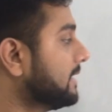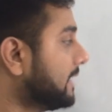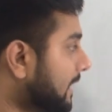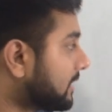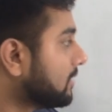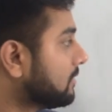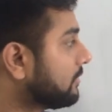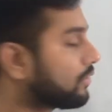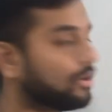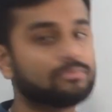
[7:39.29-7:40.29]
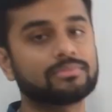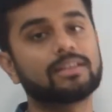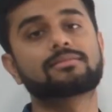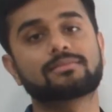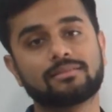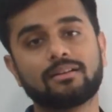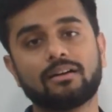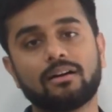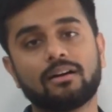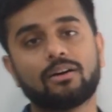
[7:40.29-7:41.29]
yet from this.
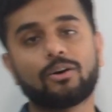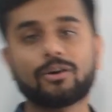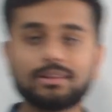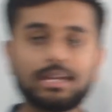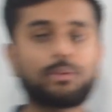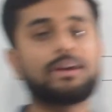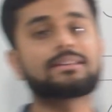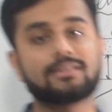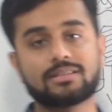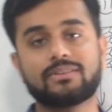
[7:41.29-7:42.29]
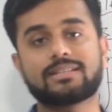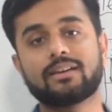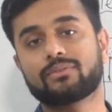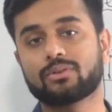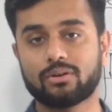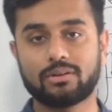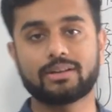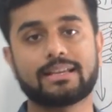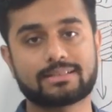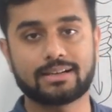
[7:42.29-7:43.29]
All the questions which have
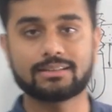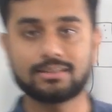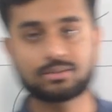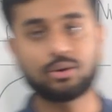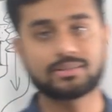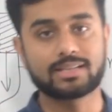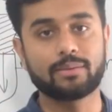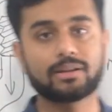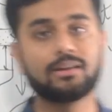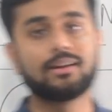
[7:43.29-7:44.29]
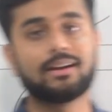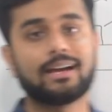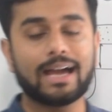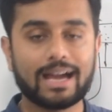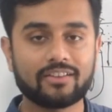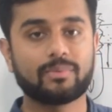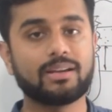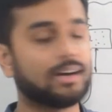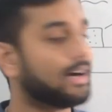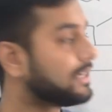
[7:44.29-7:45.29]
tested this concept have
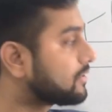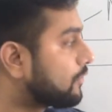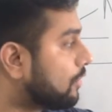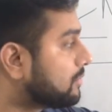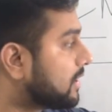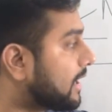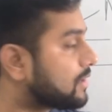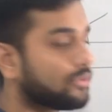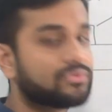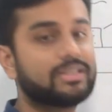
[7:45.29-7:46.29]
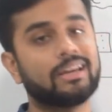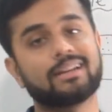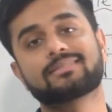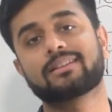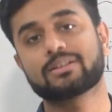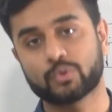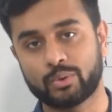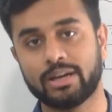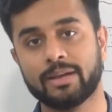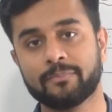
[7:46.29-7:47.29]
been asked from the case of shear stress
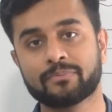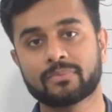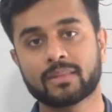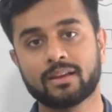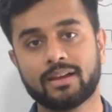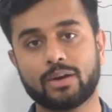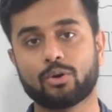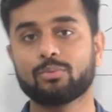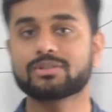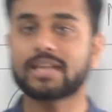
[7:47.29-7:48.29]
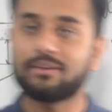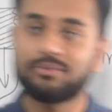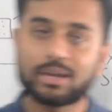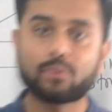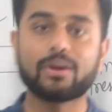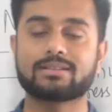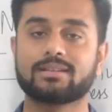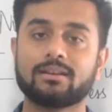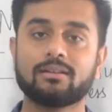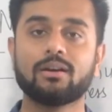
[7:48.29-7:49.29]
only. And almost every
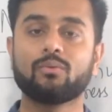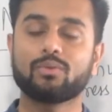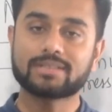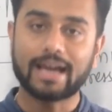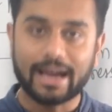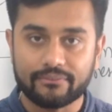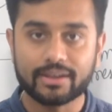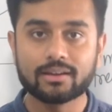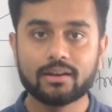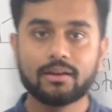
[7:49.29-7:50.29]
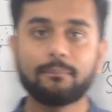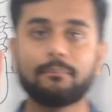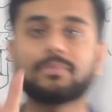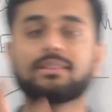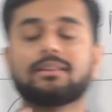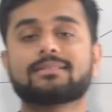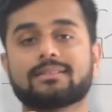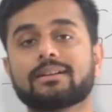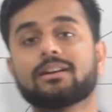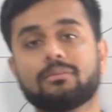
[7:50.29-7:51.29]
question was having this
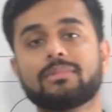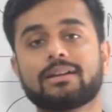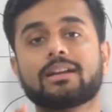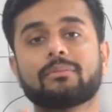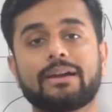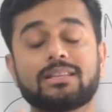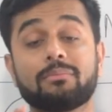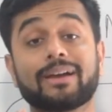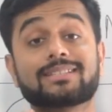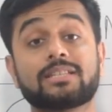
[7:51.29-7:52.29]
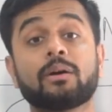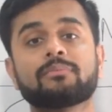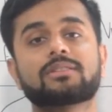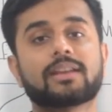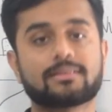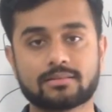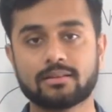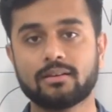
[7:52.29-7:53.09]
term, determine the maximum stress.